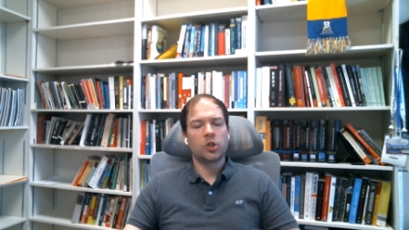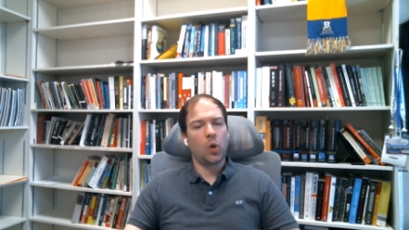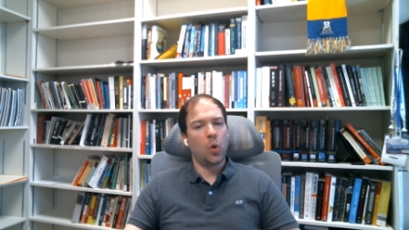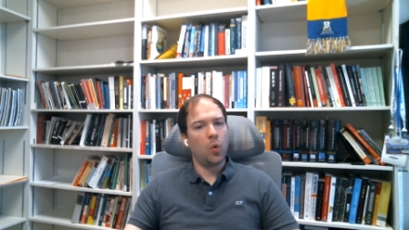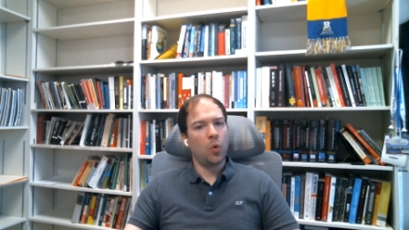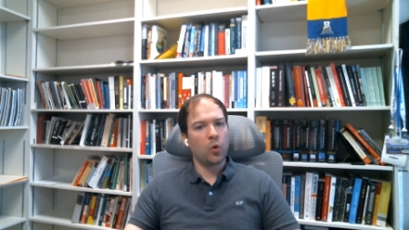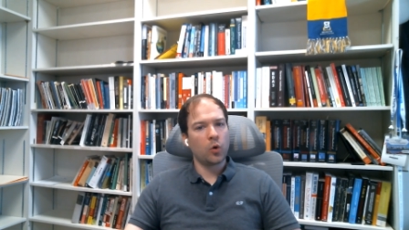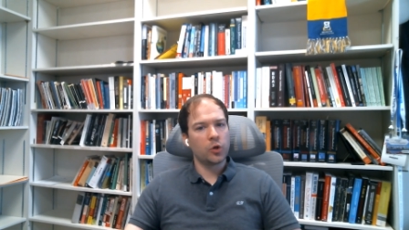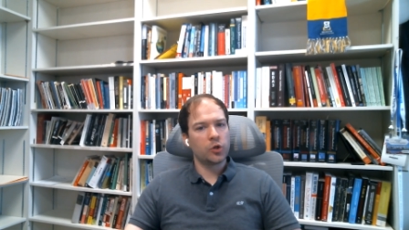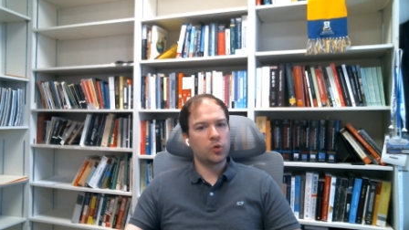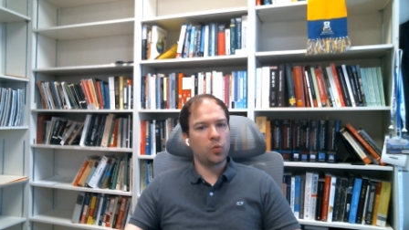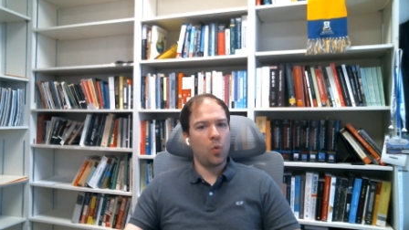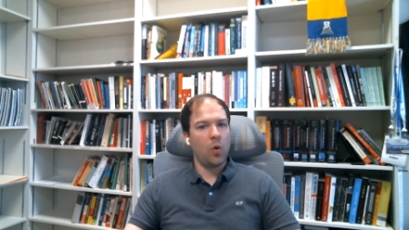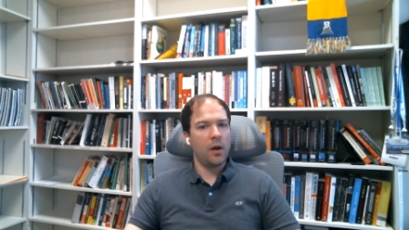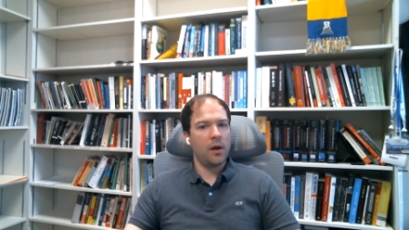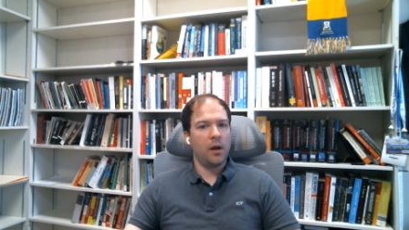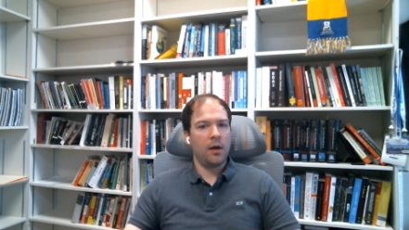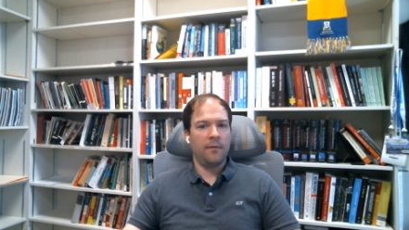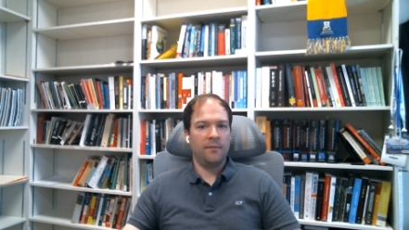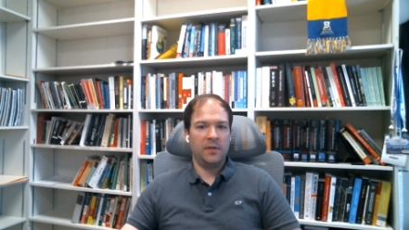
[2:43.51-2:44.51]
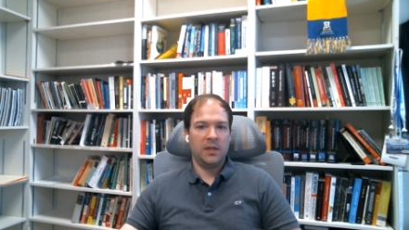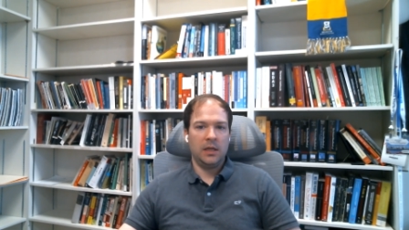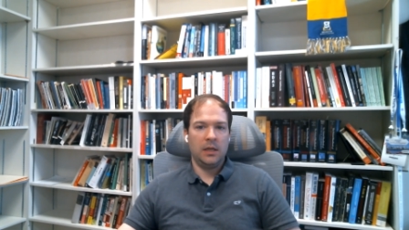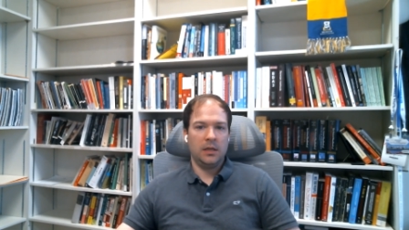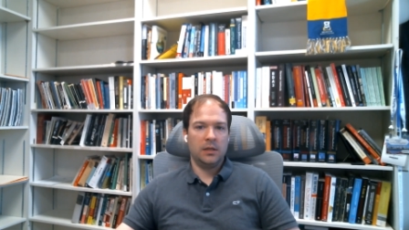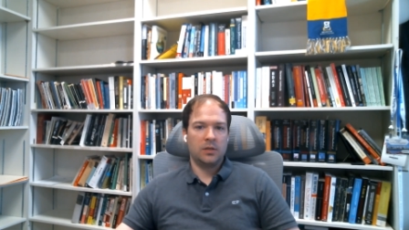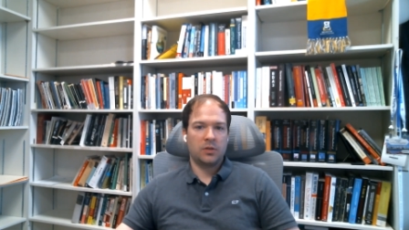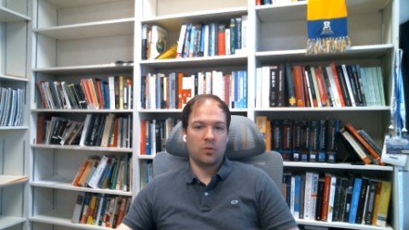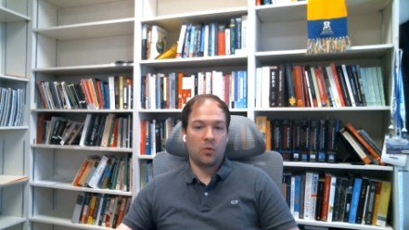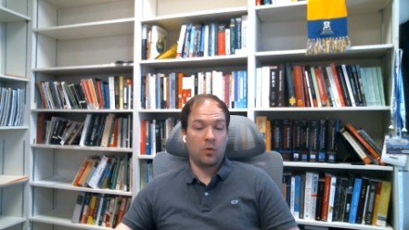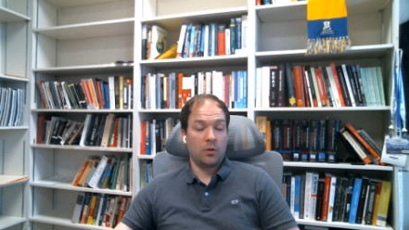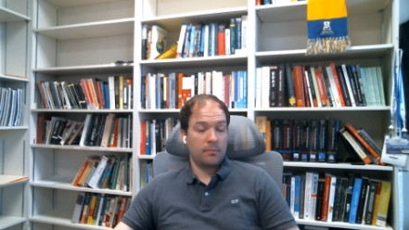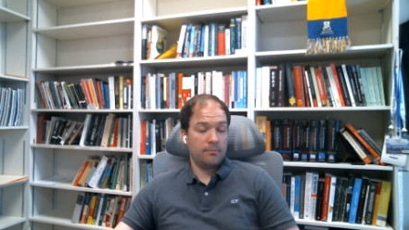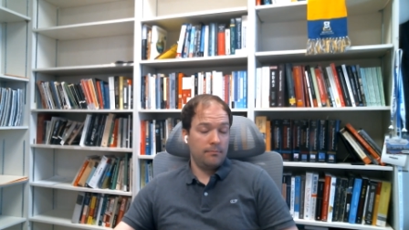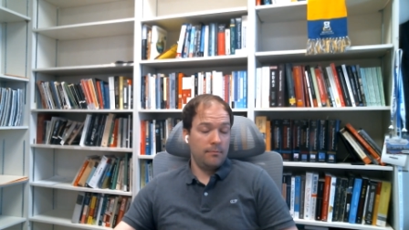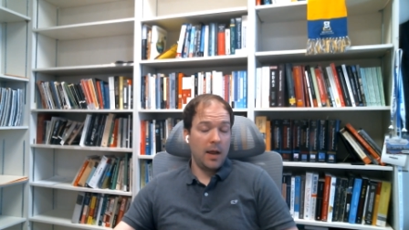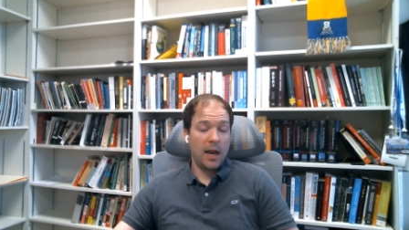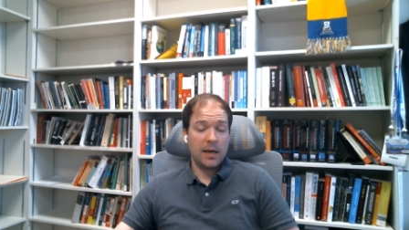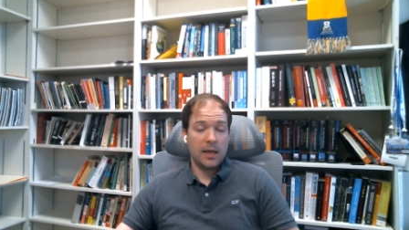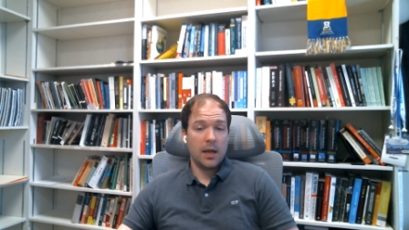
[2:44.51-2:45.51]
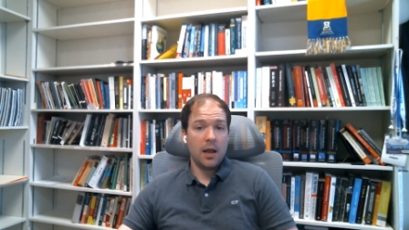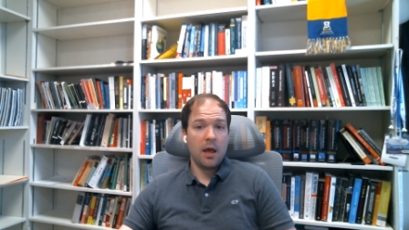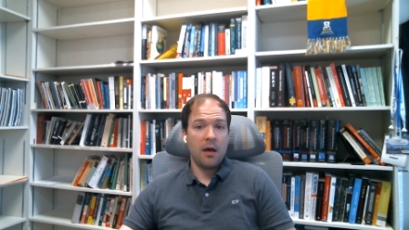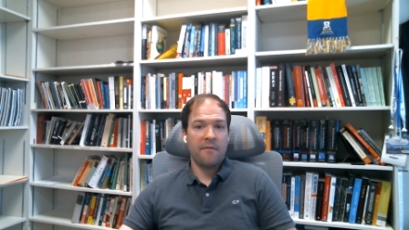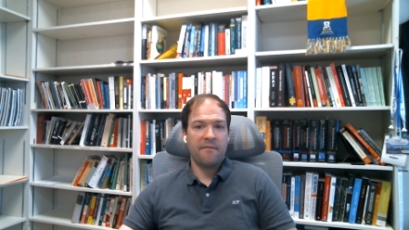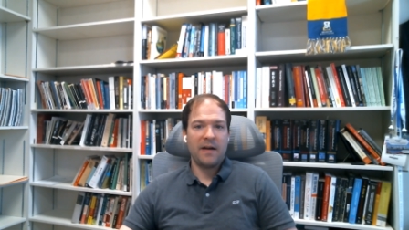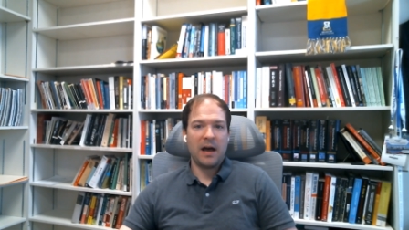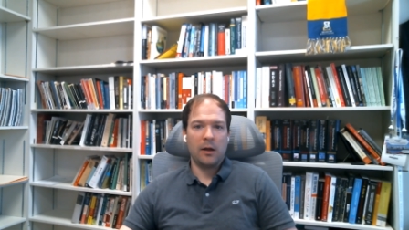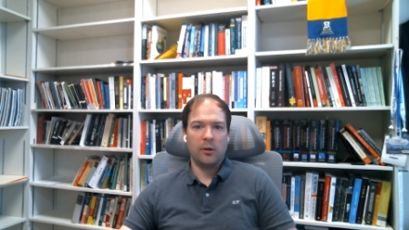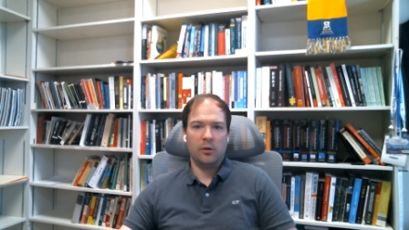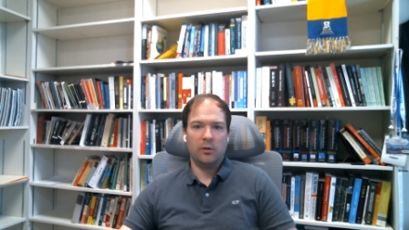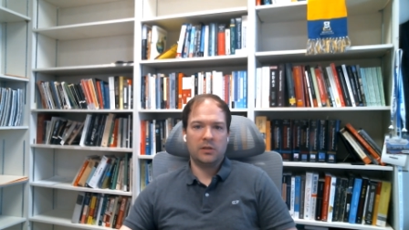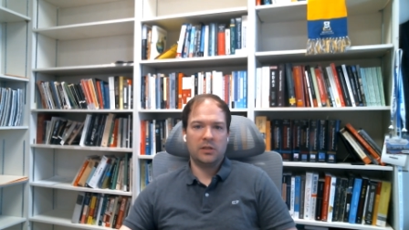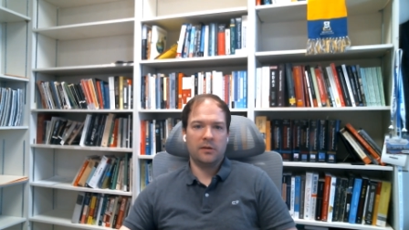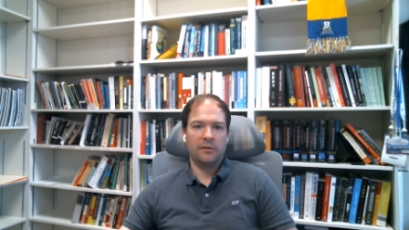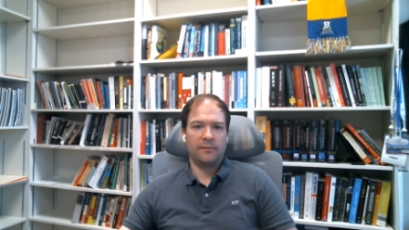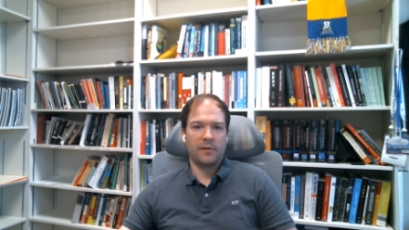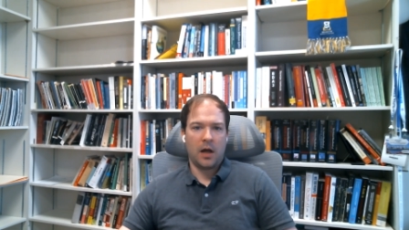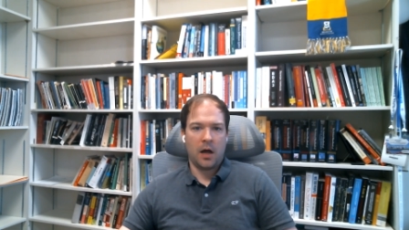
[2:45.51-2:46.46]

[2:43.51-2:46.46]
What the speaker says: towards one of these or many evaluative